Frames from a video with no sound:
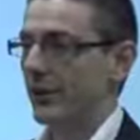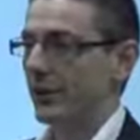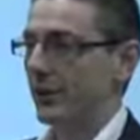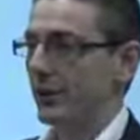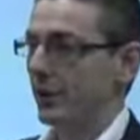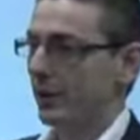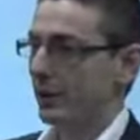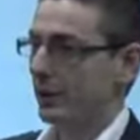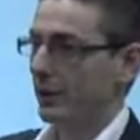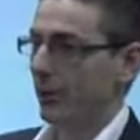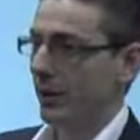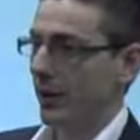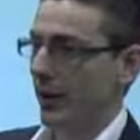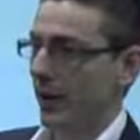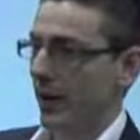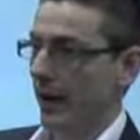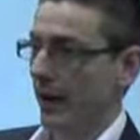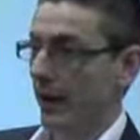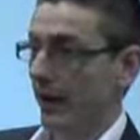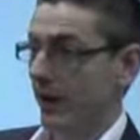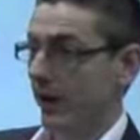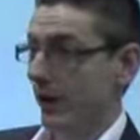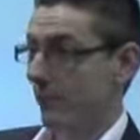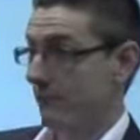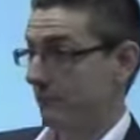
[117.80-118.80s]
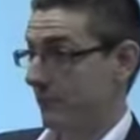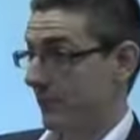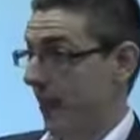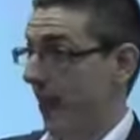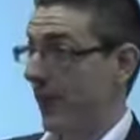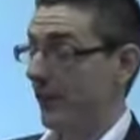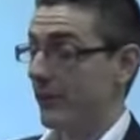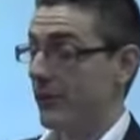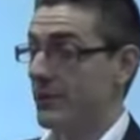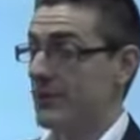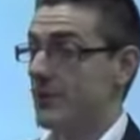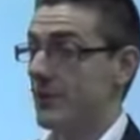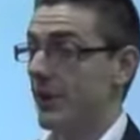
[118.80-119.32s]
you
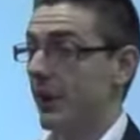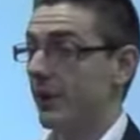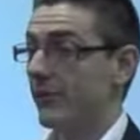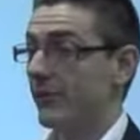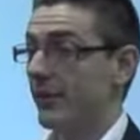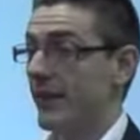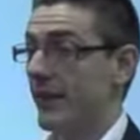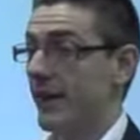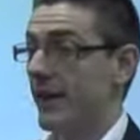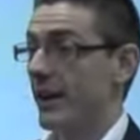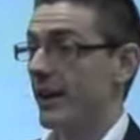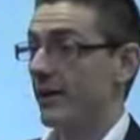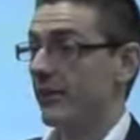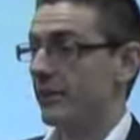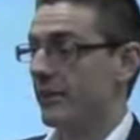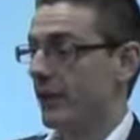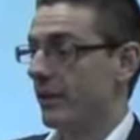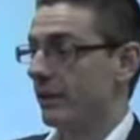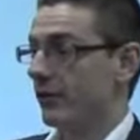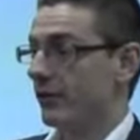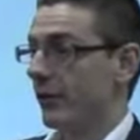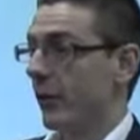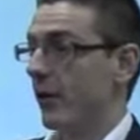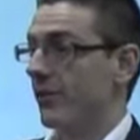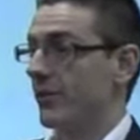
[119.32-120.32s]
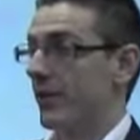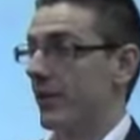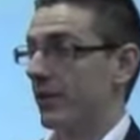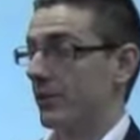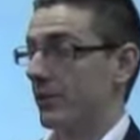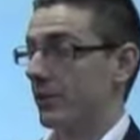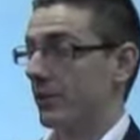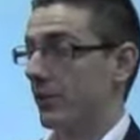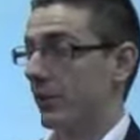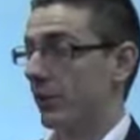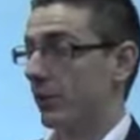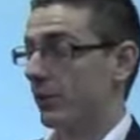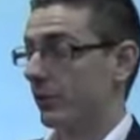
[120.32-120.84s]
are injured over there, there's
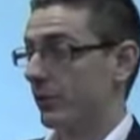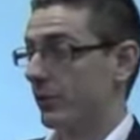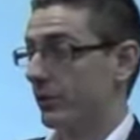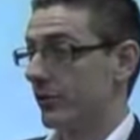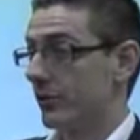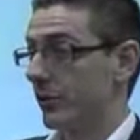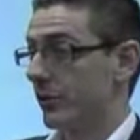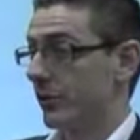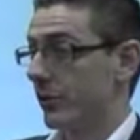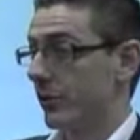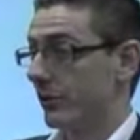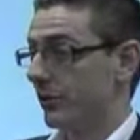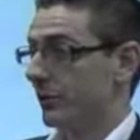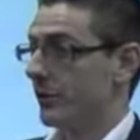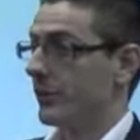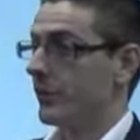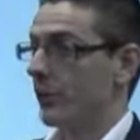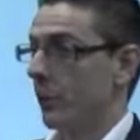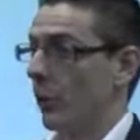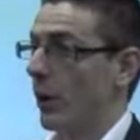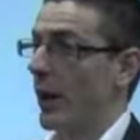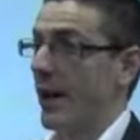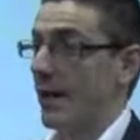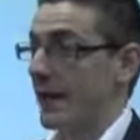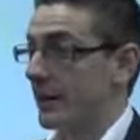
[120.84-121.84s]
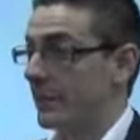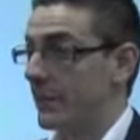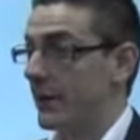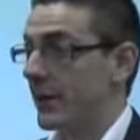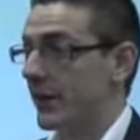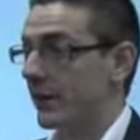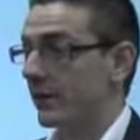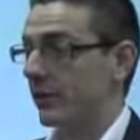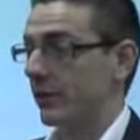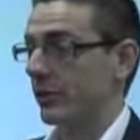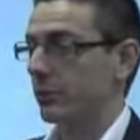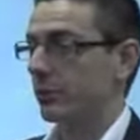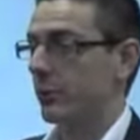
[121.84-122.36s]
$5,000 to any
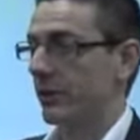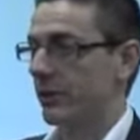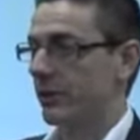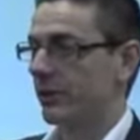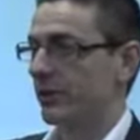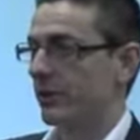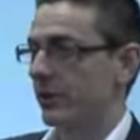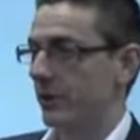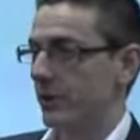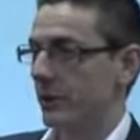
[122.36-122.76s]
medical expenses